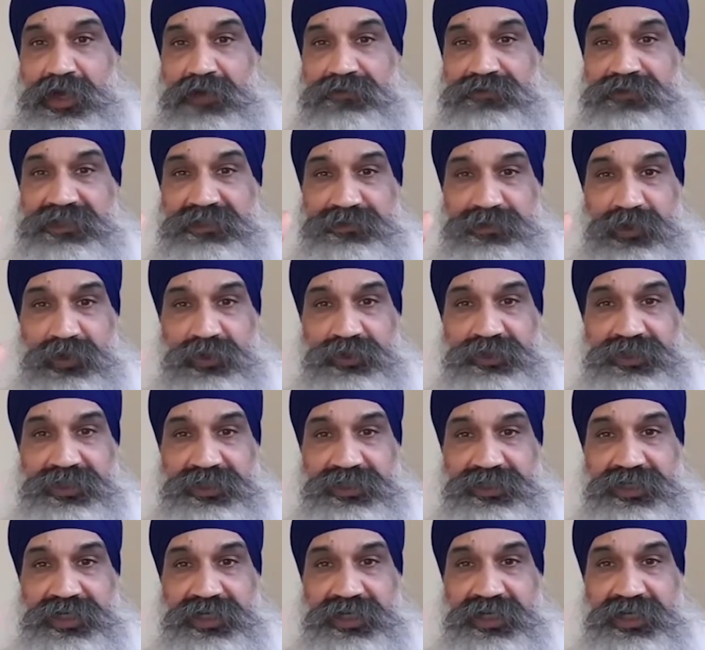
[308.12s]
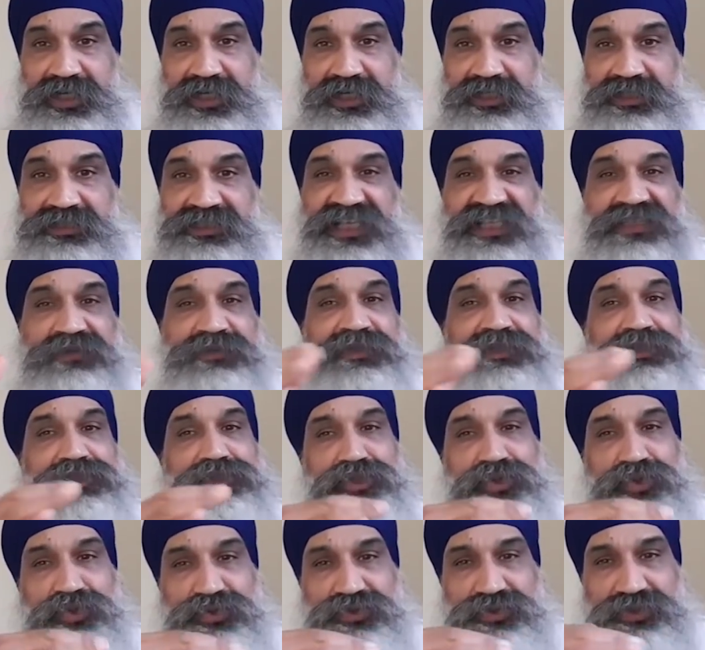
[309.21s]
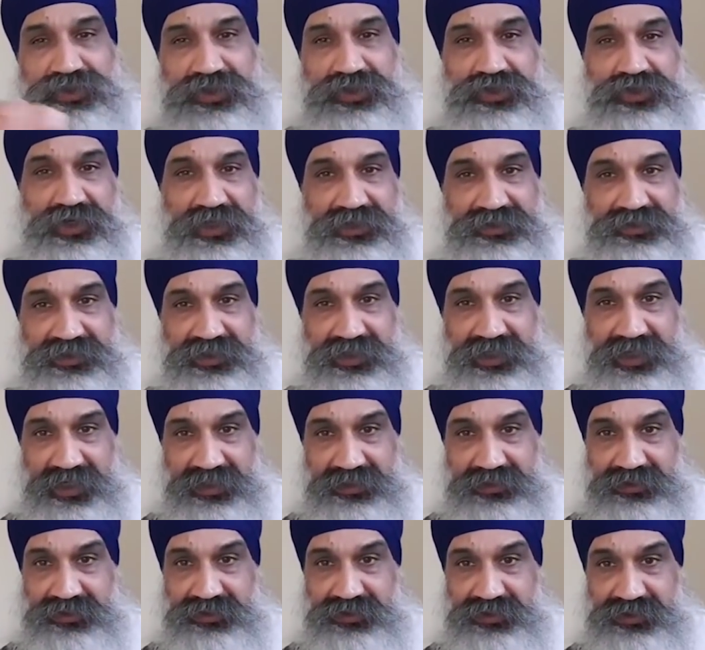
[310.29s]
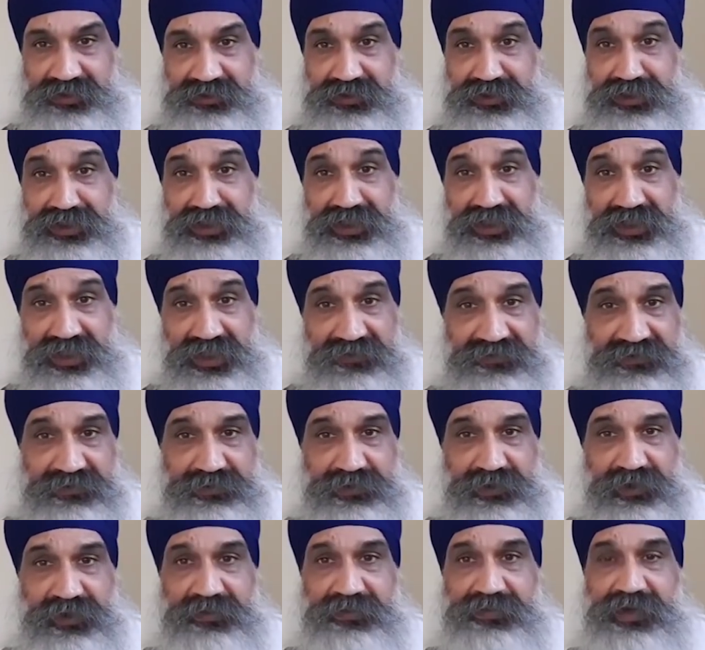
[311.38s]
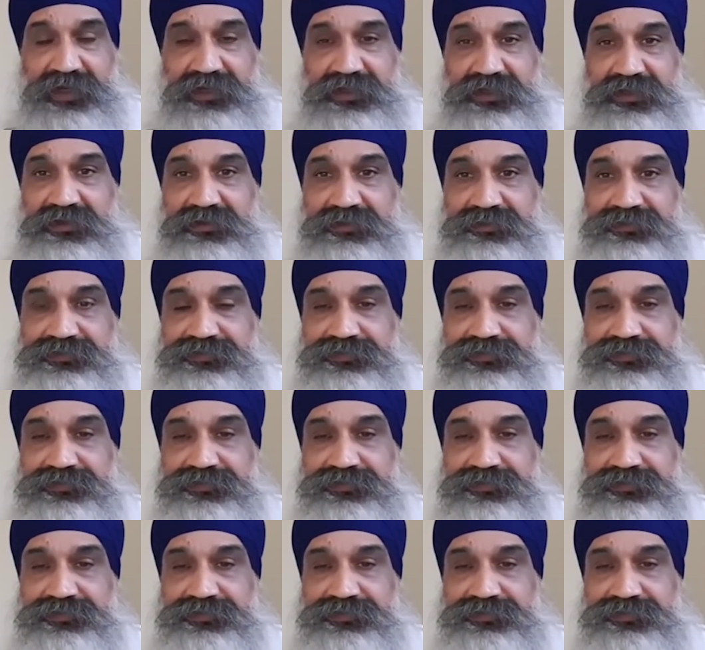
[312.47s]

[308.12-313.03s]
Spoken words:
of exploiting young girls has been used across the country. The lover boy model,